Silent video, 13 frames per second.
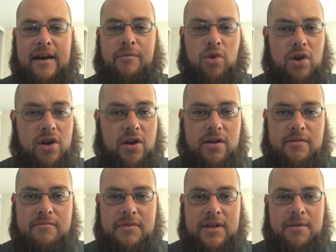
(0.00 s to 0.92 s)
were
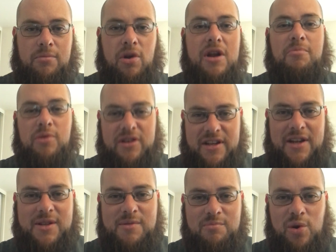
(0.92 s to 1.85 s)
pretty
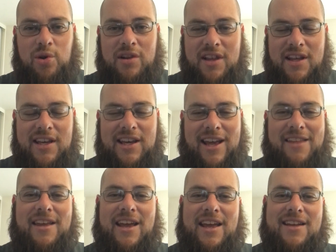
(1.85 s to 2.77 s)
predictable,
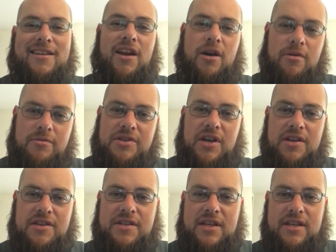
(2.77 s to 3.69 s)
and then it was
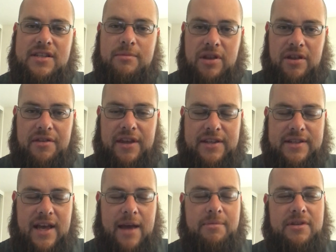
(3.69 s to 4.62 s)
good to see some other
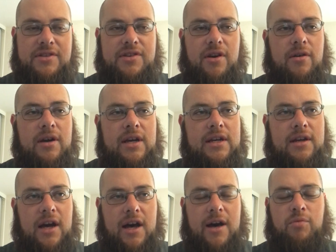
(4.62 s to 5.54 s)
things happen. So
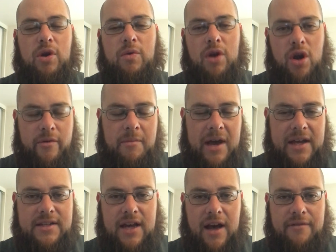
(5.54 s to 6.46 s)
we went over
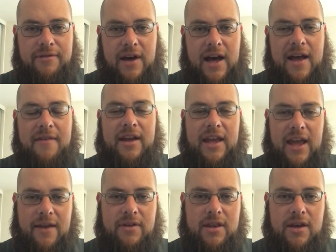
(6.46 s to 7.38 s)
my top five. I
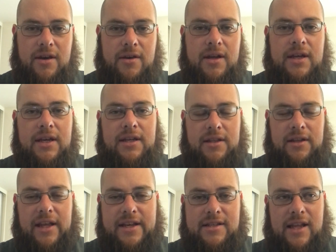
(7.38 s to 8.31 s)
gave you the
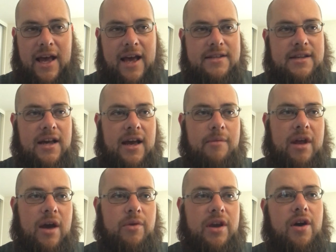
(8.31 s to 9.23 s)
list last time.
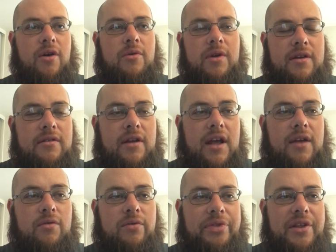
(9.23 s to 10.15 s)
Now we go,
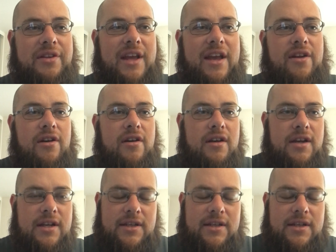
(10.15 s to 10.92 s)
and the